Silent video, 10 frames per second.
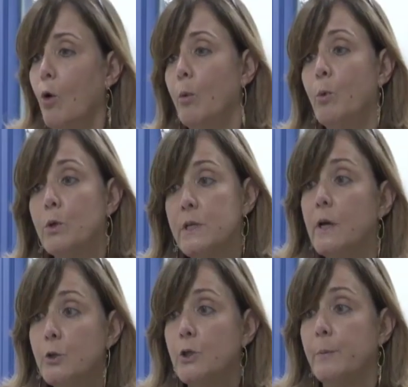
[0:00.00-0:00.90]
almost
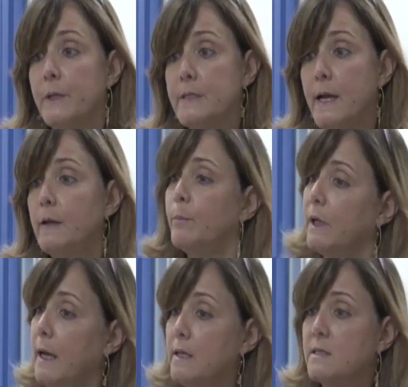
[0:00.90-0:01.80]
100%,
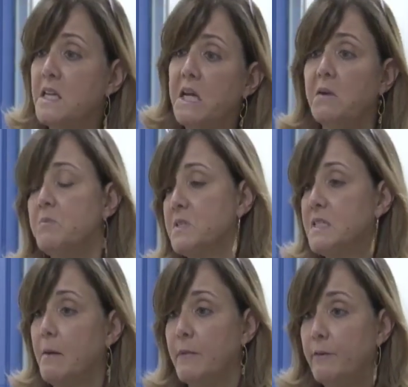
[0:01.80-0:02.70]
but let's say
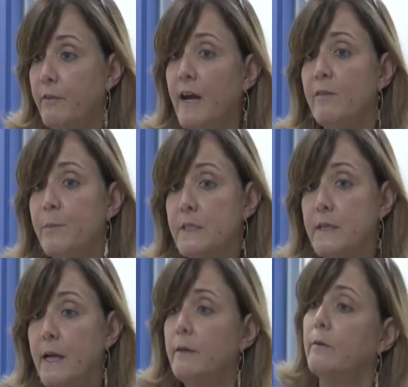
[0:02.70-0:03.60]

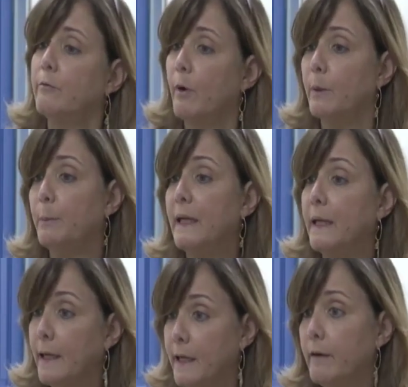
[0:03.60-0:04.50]
75% from the
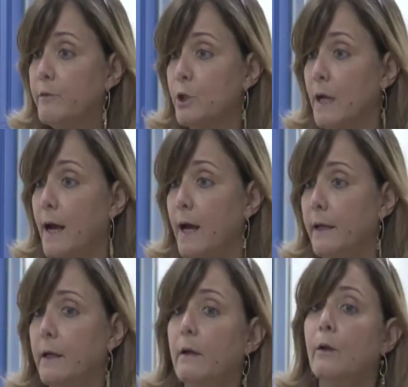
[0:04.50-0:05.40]
beginning of
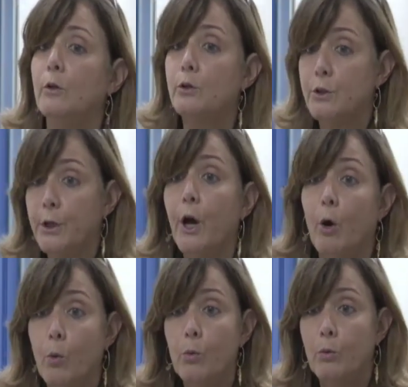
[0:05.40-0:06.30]
July to
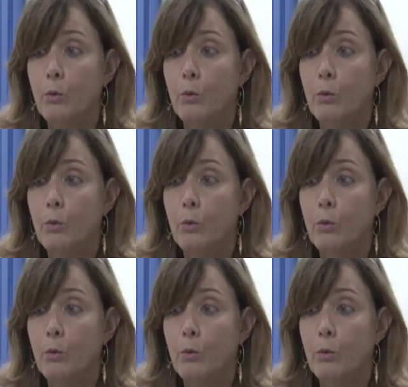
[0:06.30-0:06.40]
now.